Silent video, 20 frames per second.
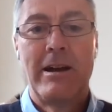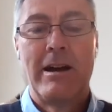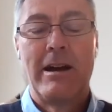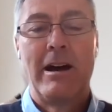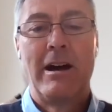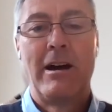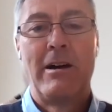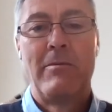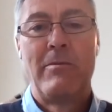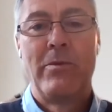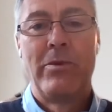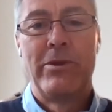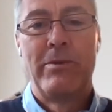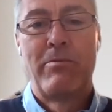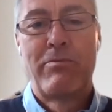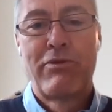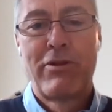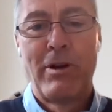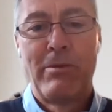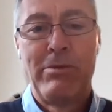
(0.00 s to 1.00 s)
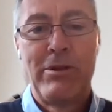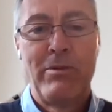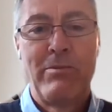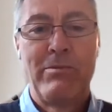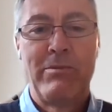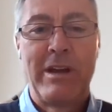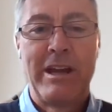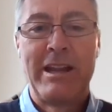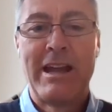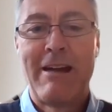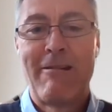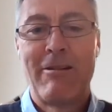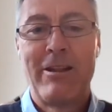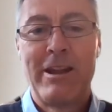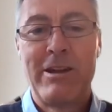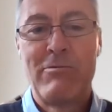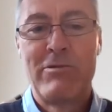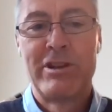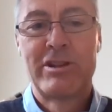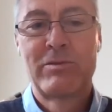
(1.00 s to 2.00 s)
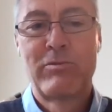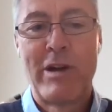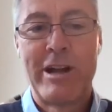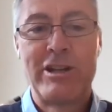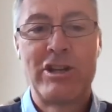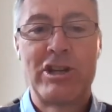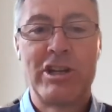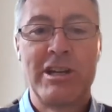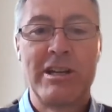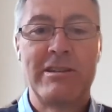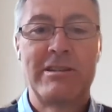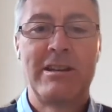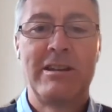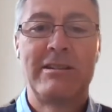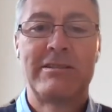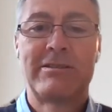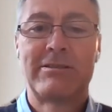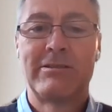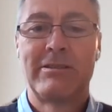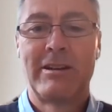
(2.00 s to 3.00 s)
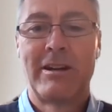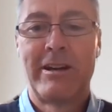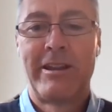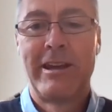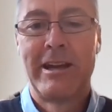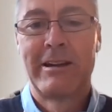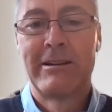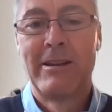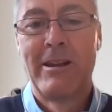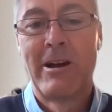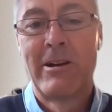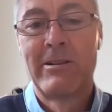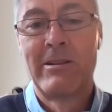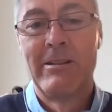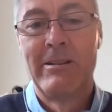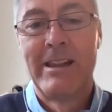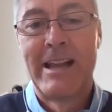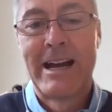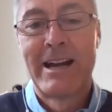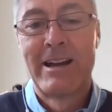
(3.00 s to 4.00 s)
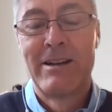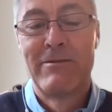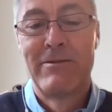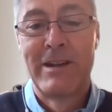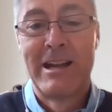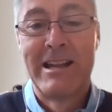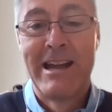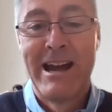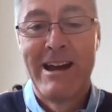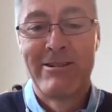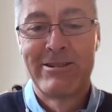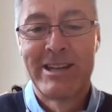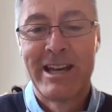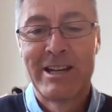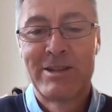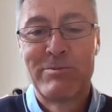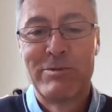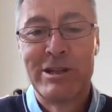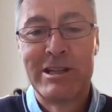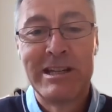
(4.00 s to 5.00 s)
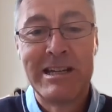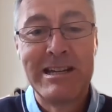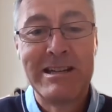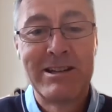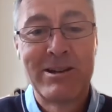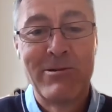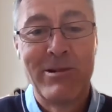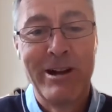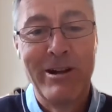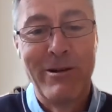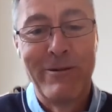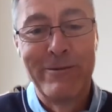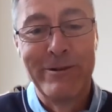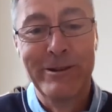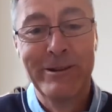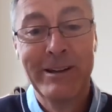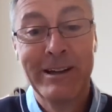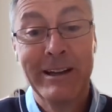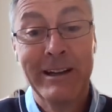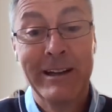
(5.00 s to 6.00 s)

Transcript: The problem inherently with spreadsheets is, I think, a lack of in-house expertise quite often.